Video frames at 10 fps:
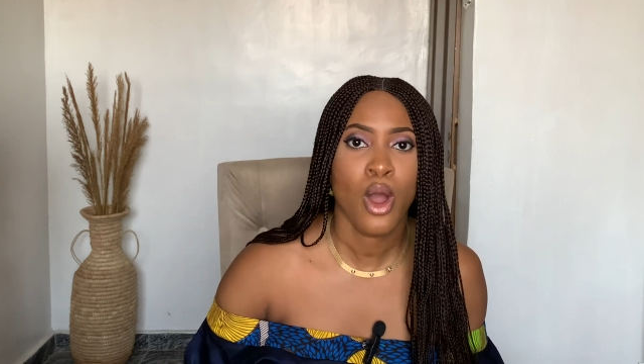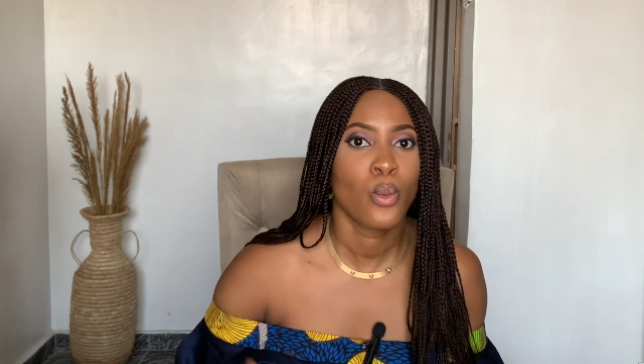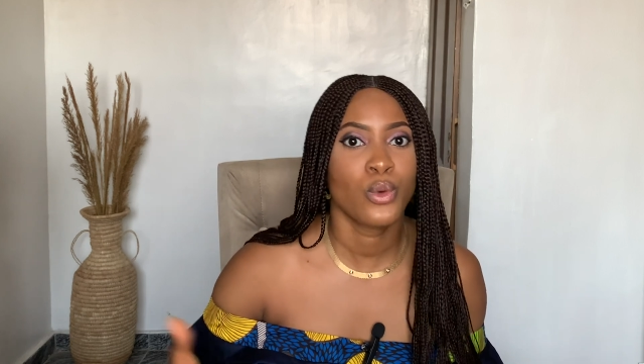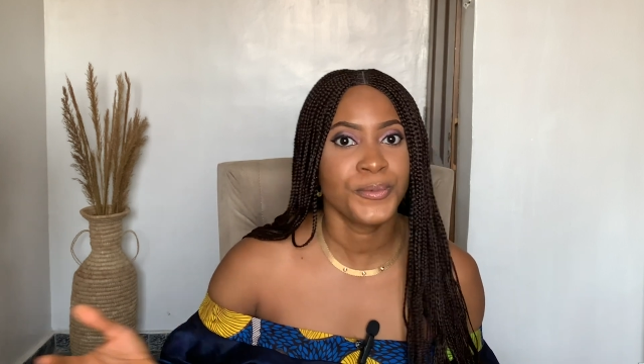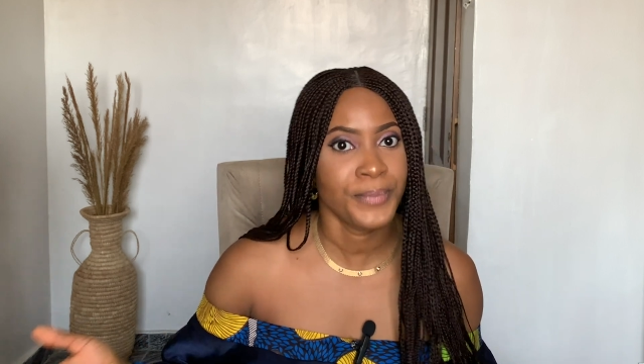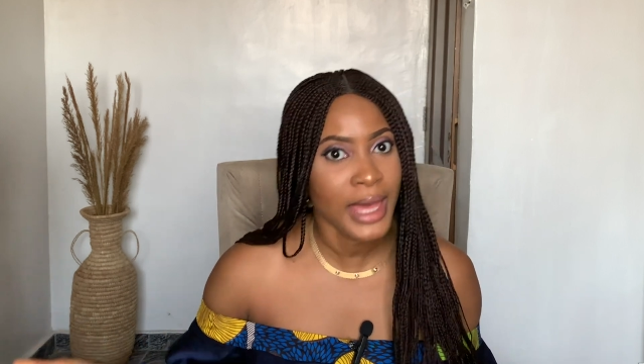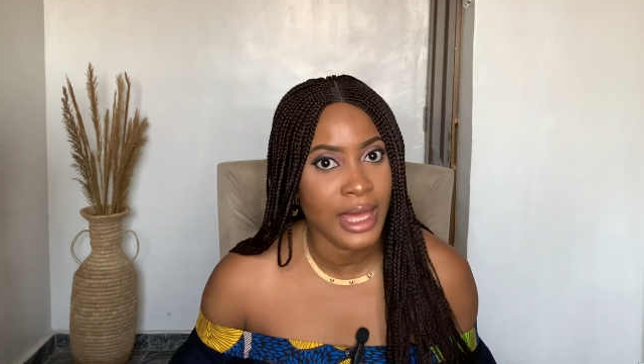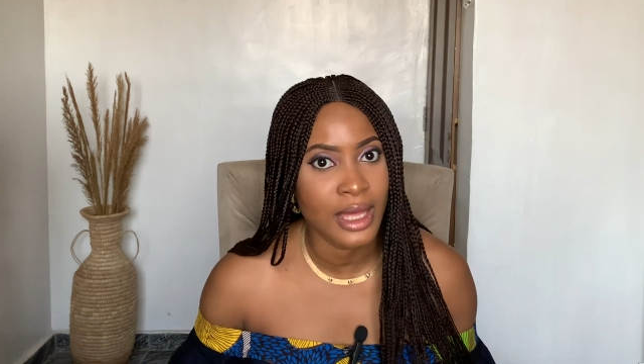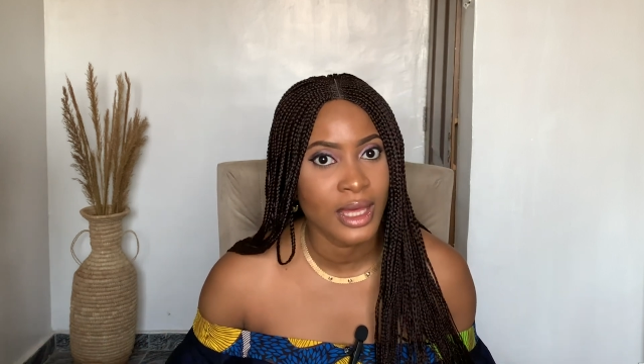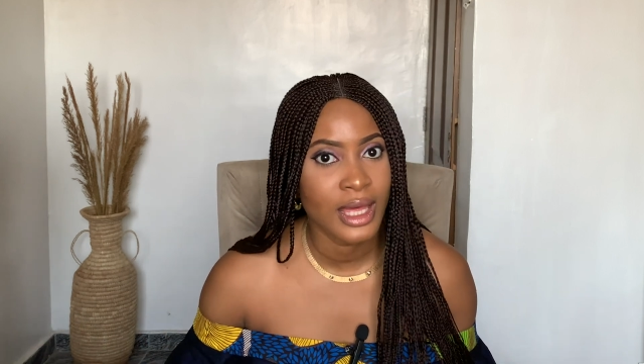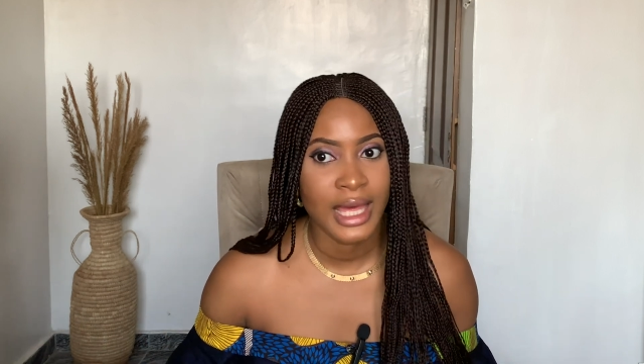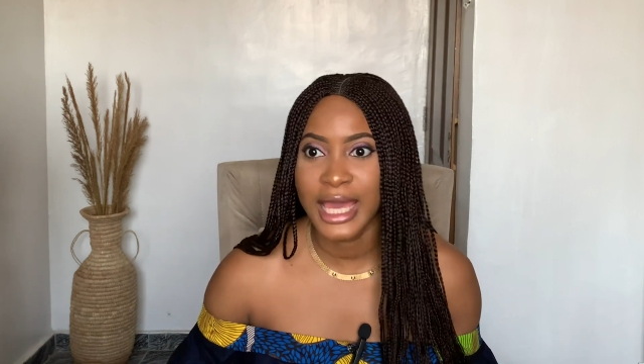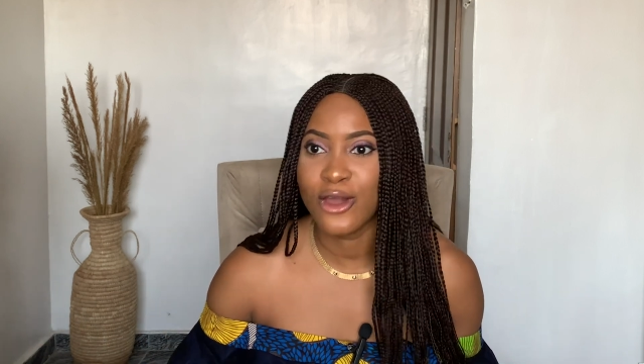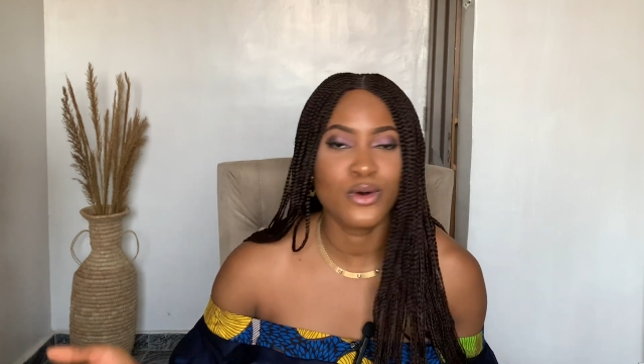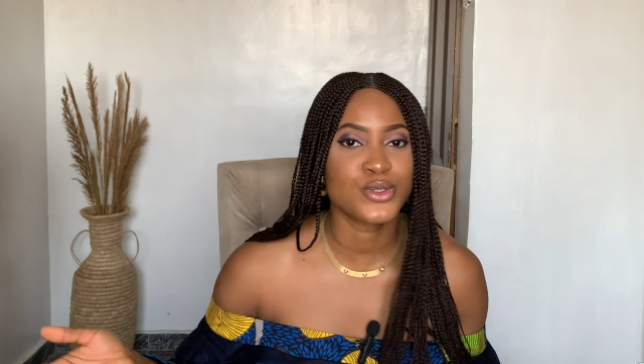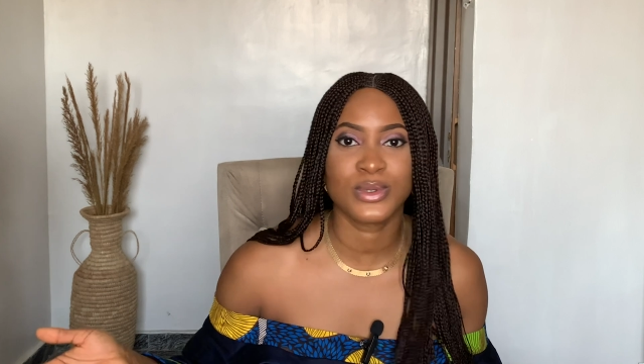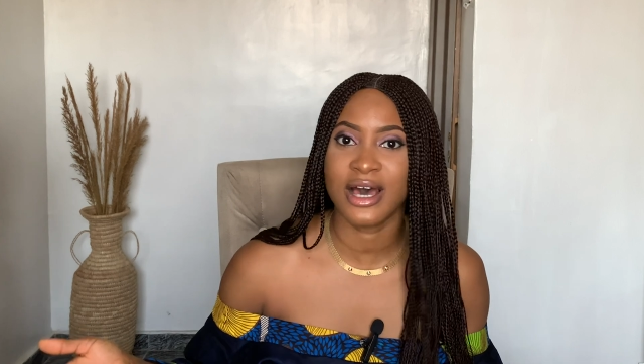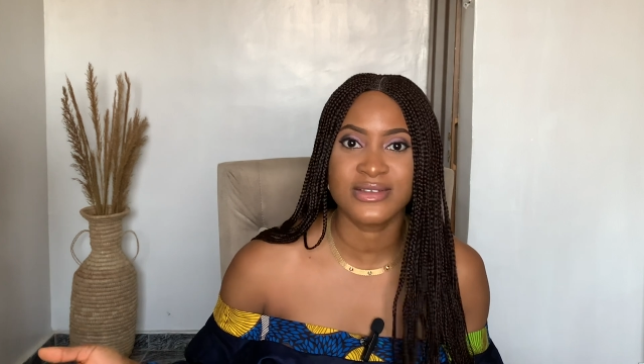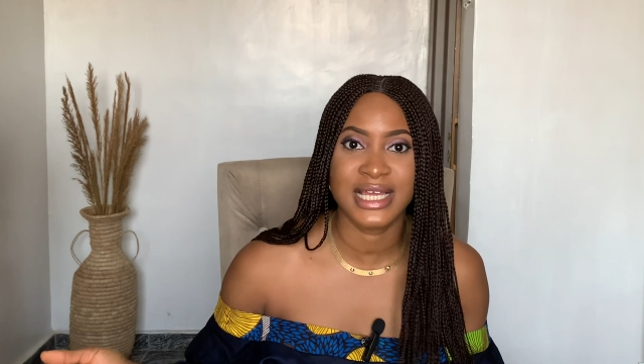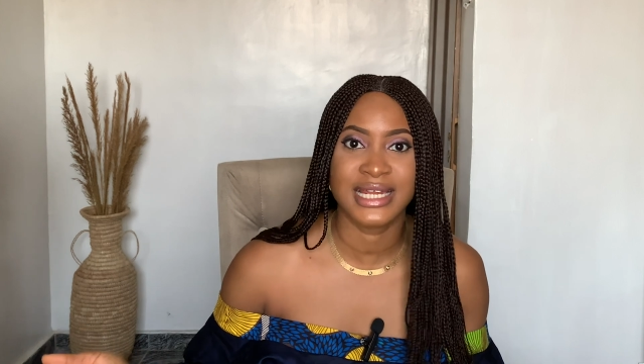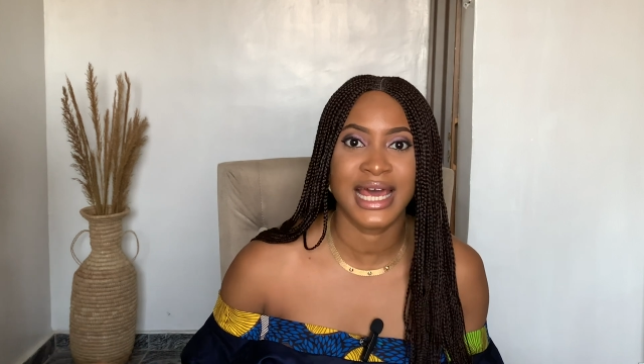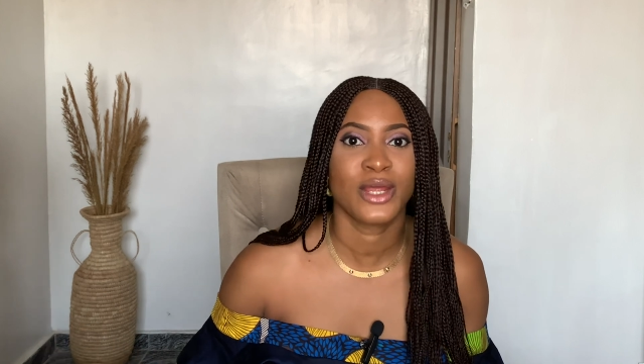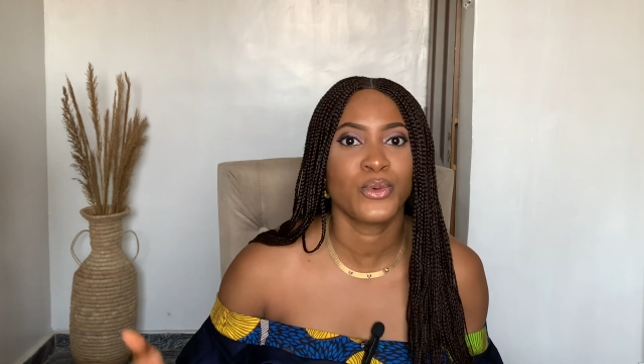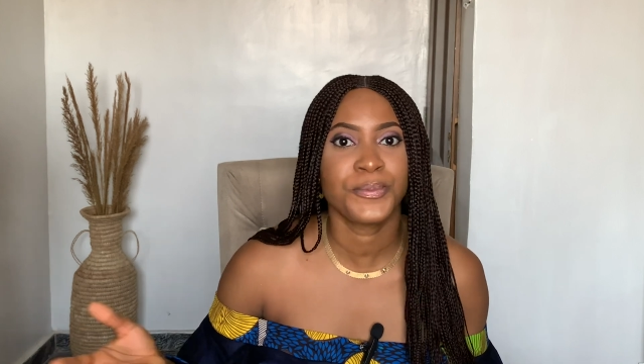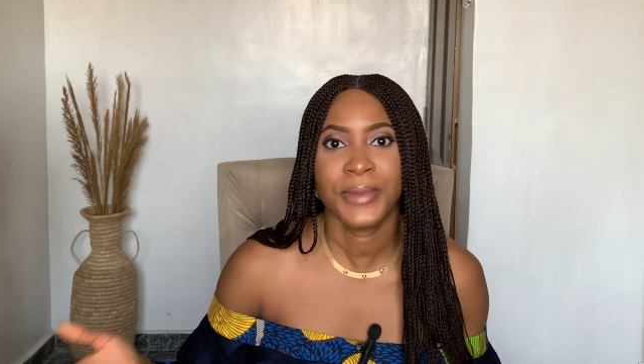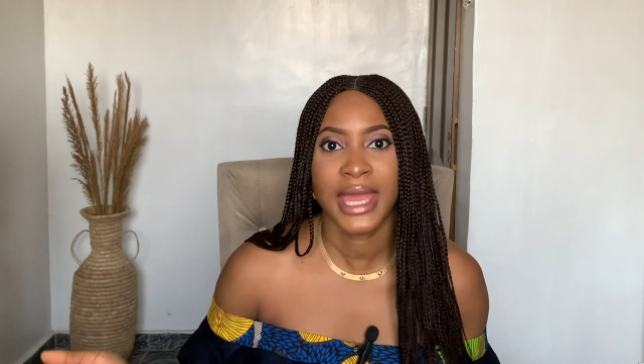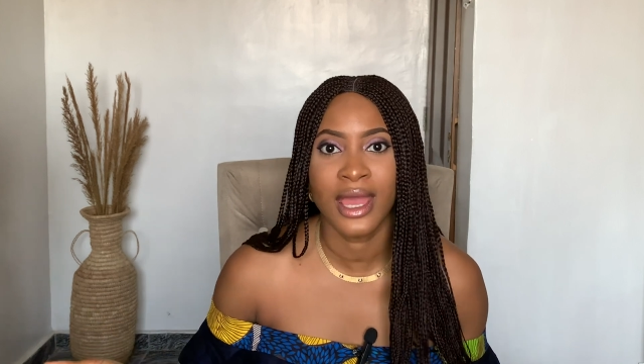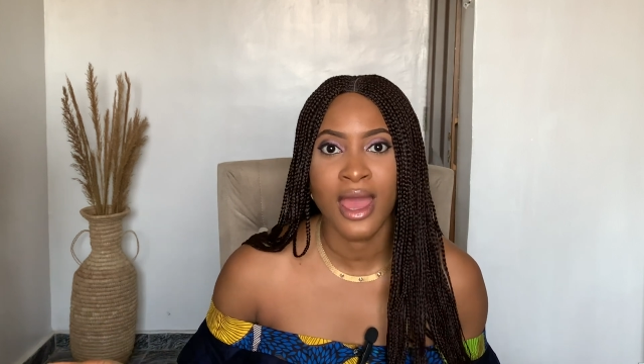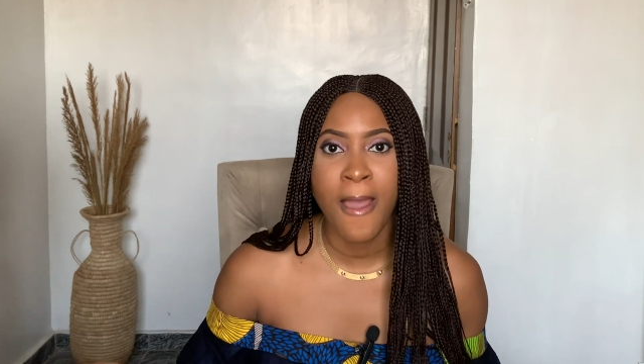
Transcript: would pay. It goes without saying that they will pay,